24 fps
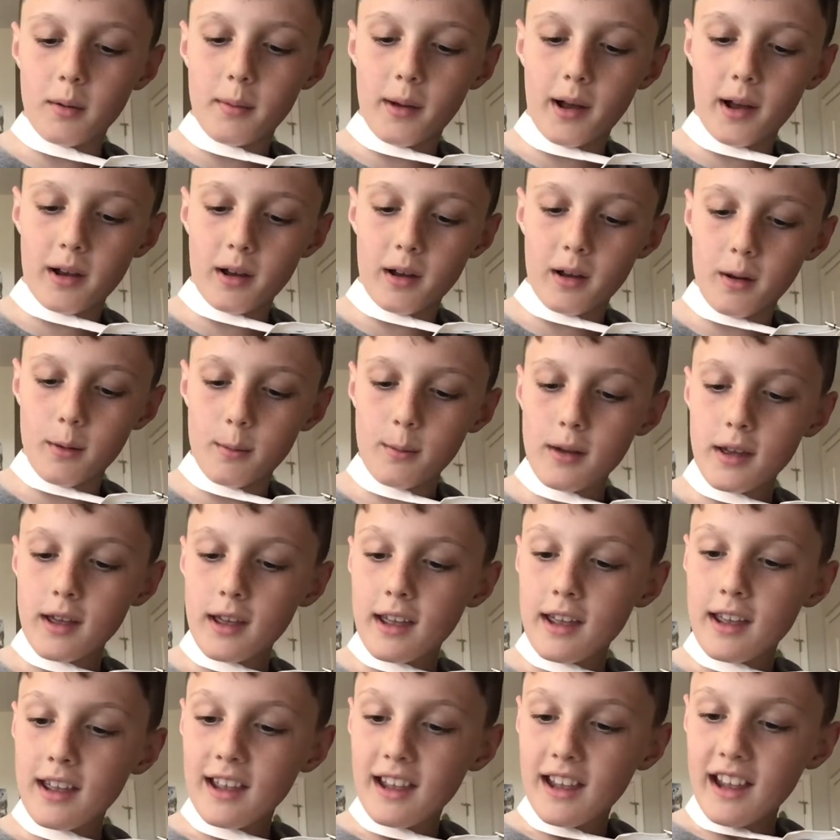Beckham.
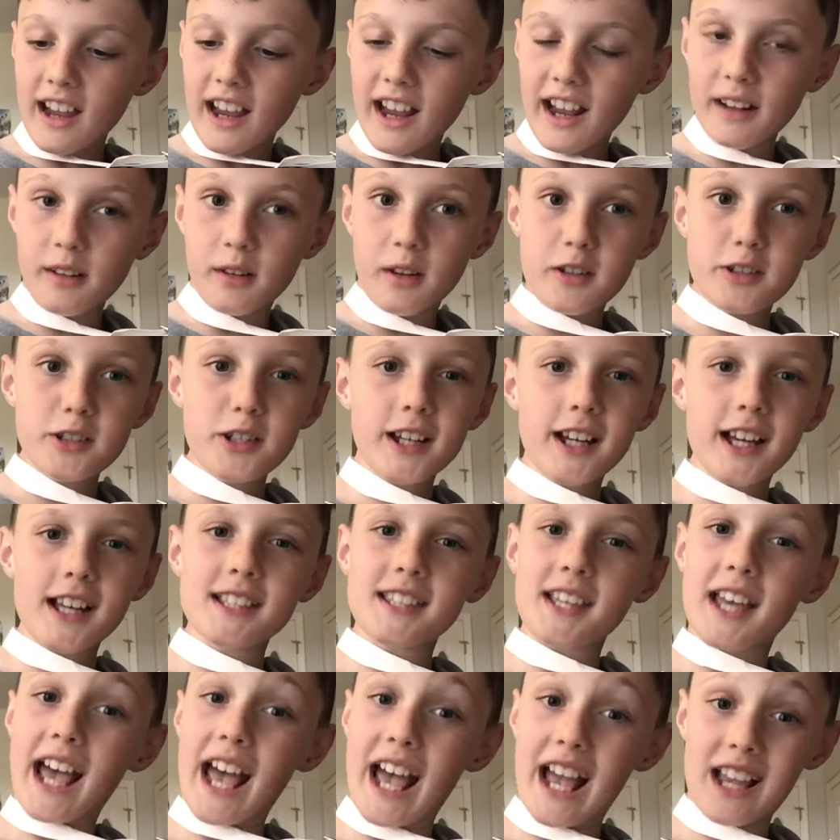And did you
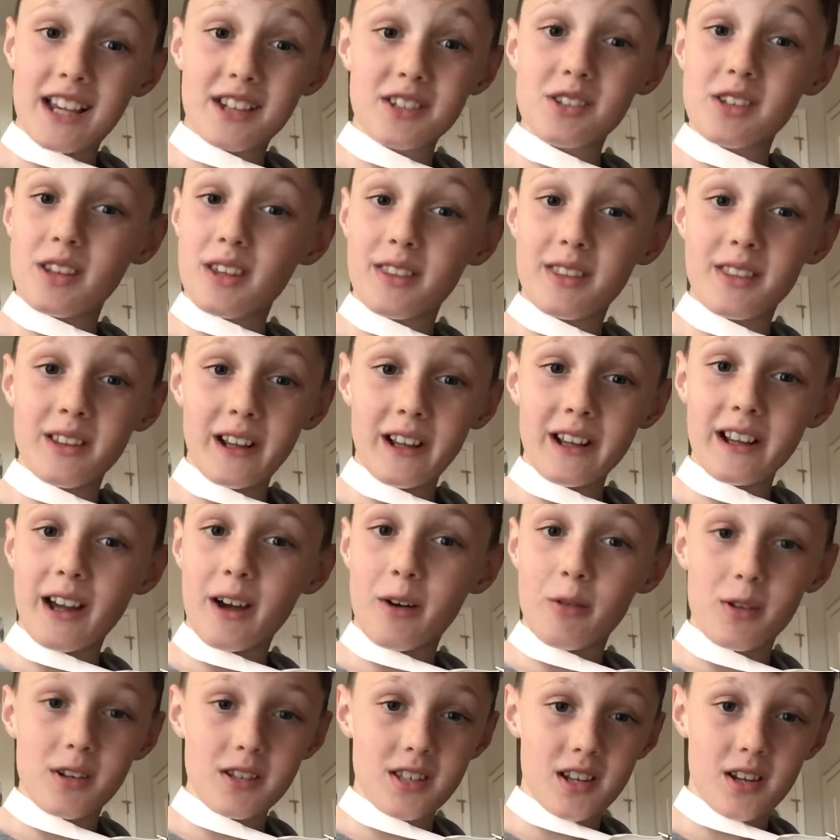guys actually think I
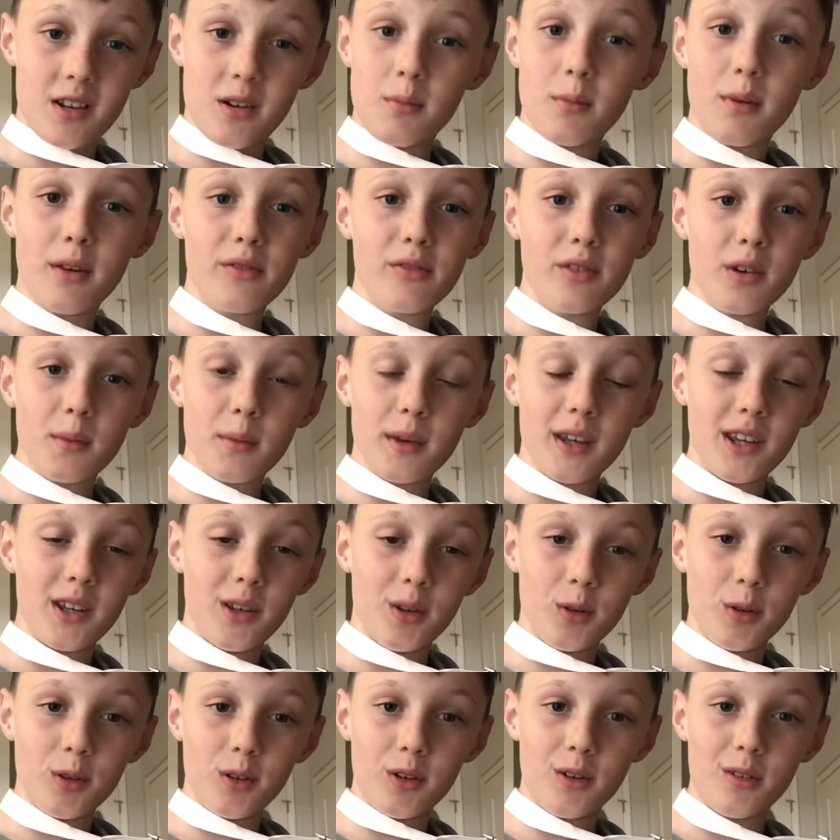wasn't going to be filming
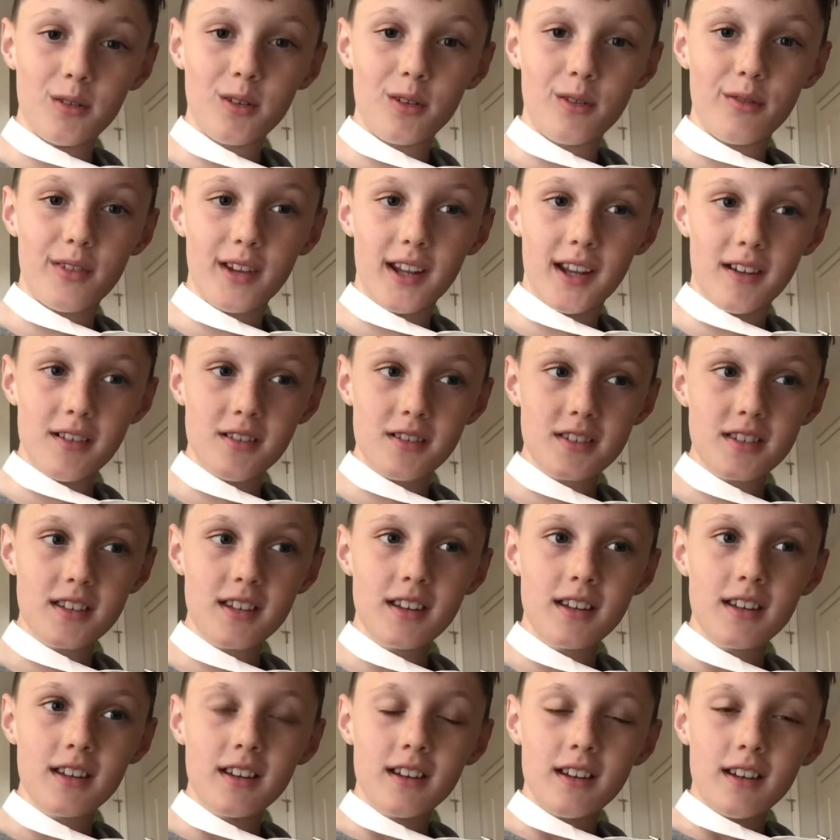YouTube videos
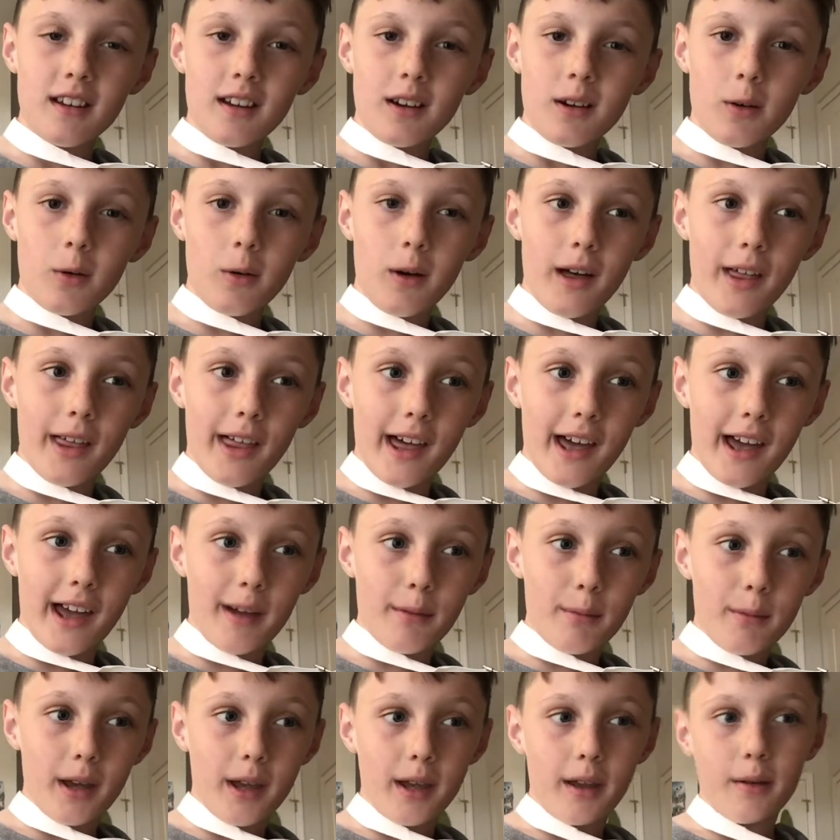while I had
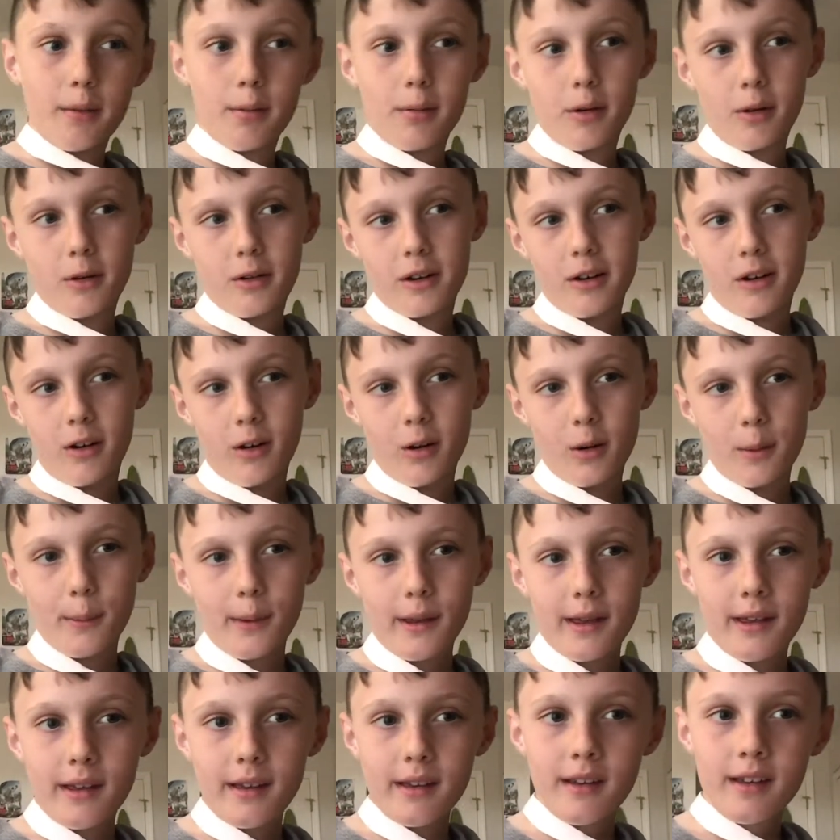my broken arm?
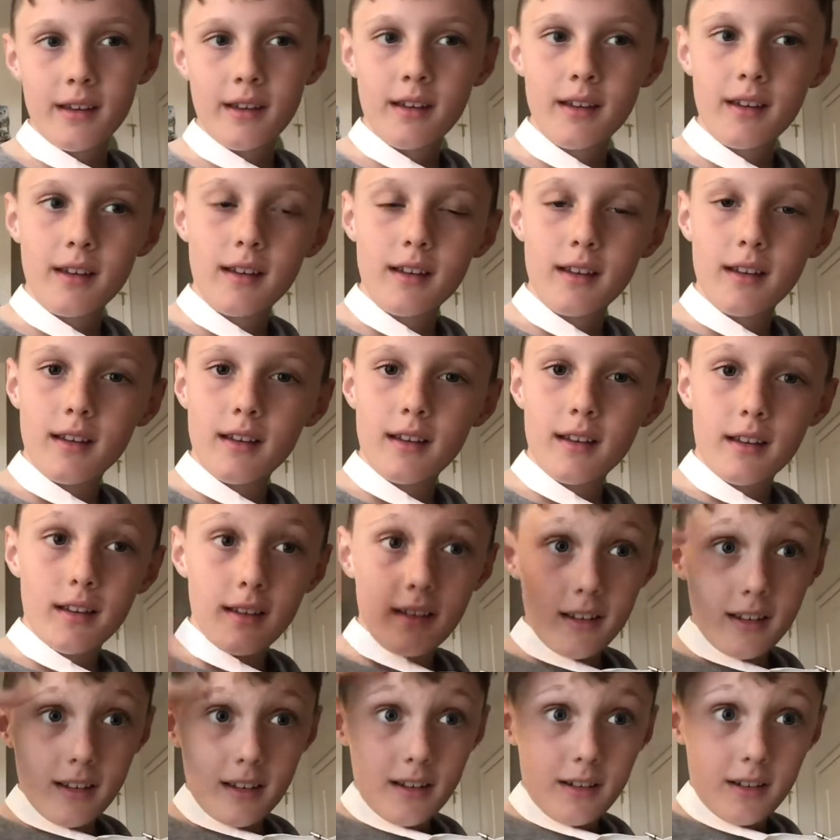
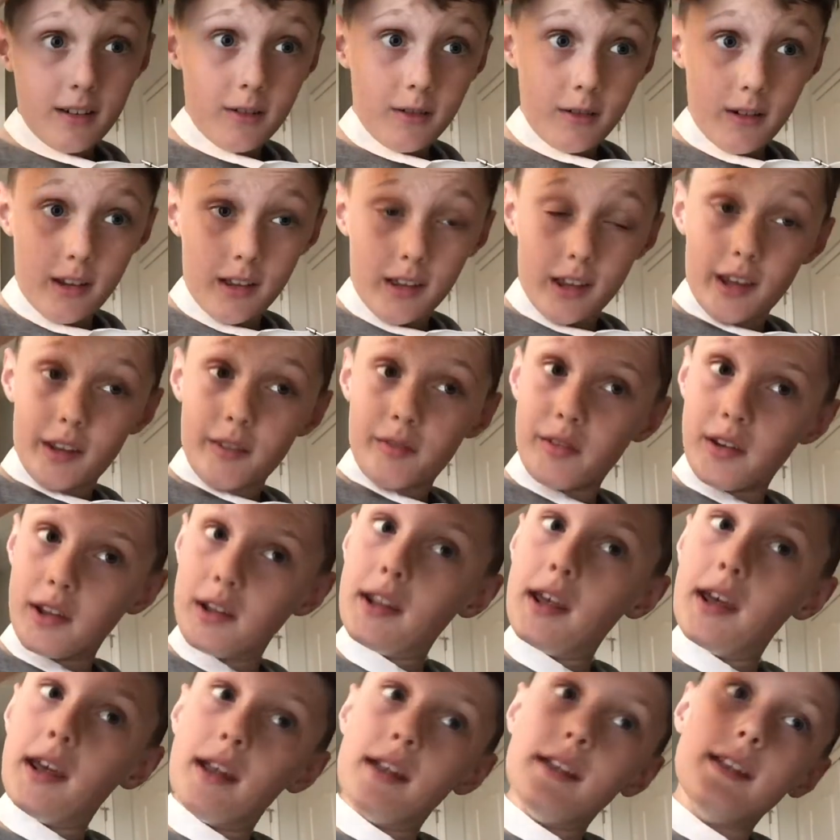Well, if you
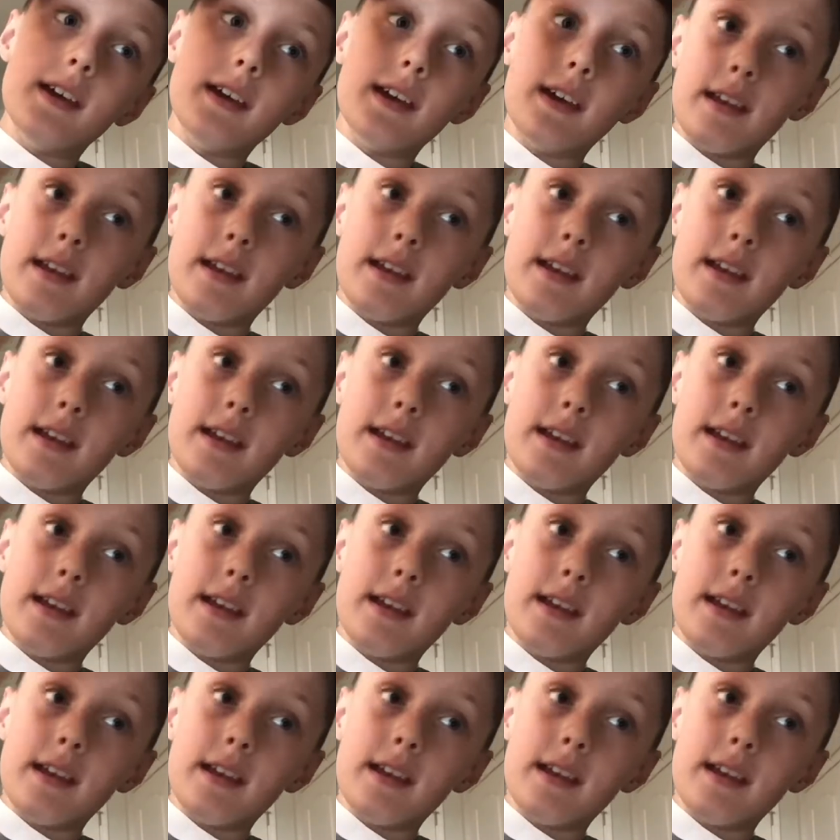did,